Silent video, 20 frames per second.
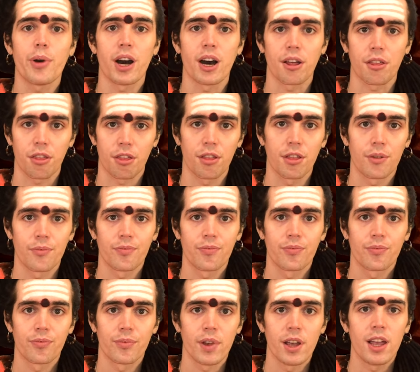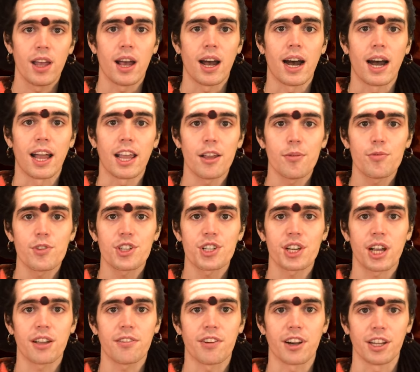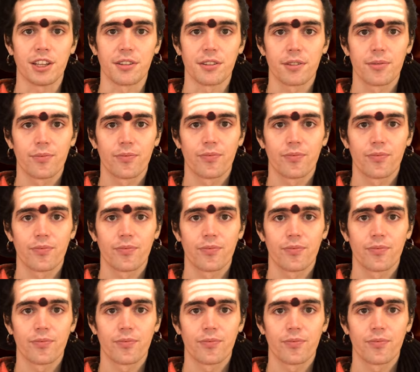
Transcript: path. I am a Shaivite.